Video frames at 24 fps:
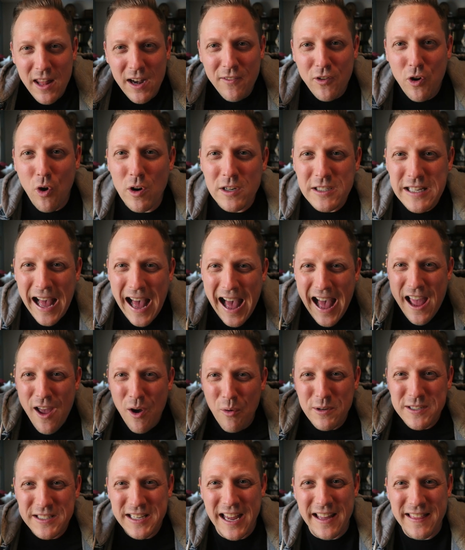And then of course, I
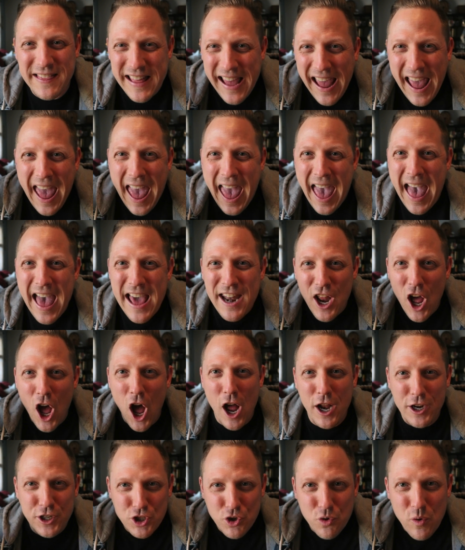always get the
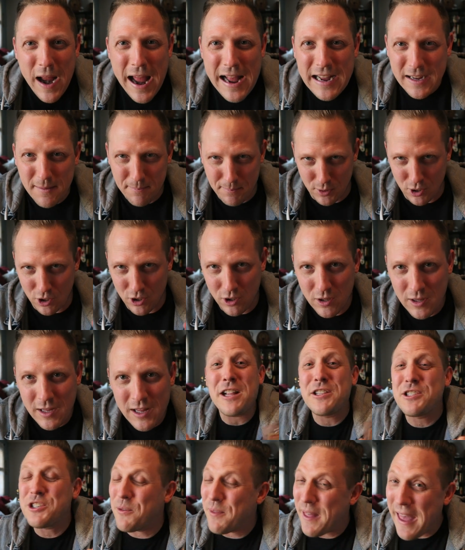add-on trackable.
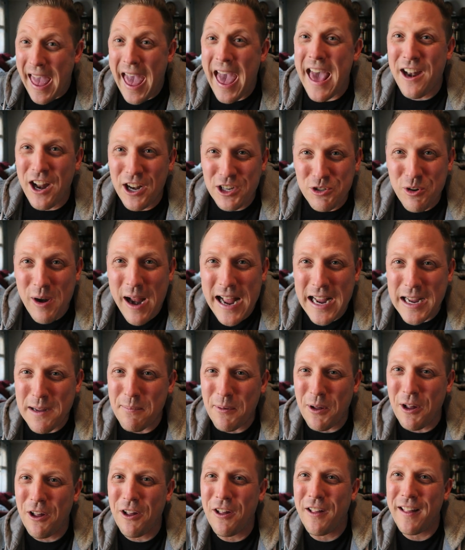And so the add-on
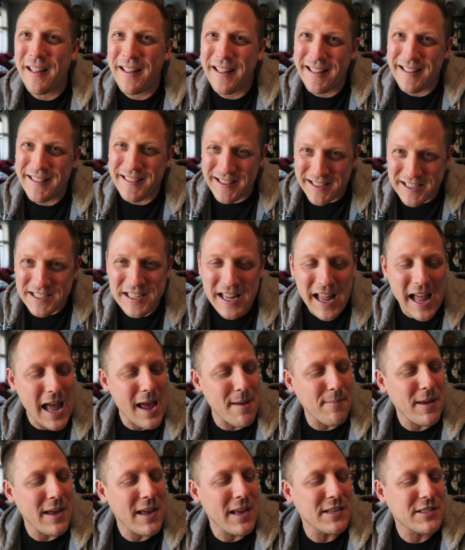trackable this
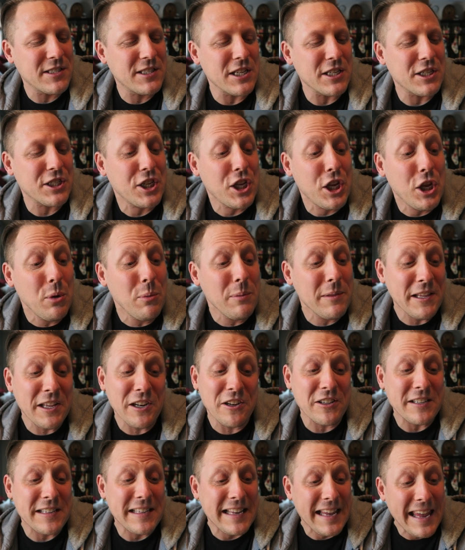time is this cute
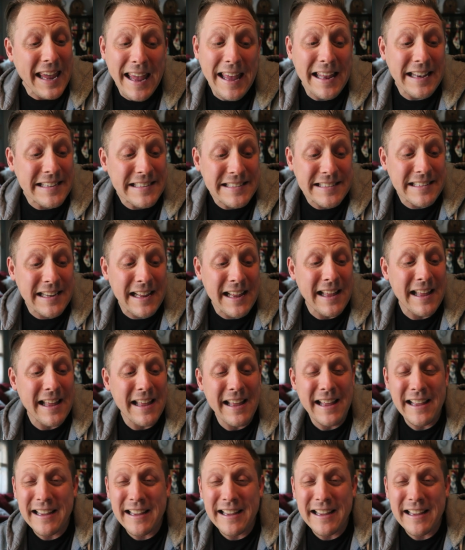little kitten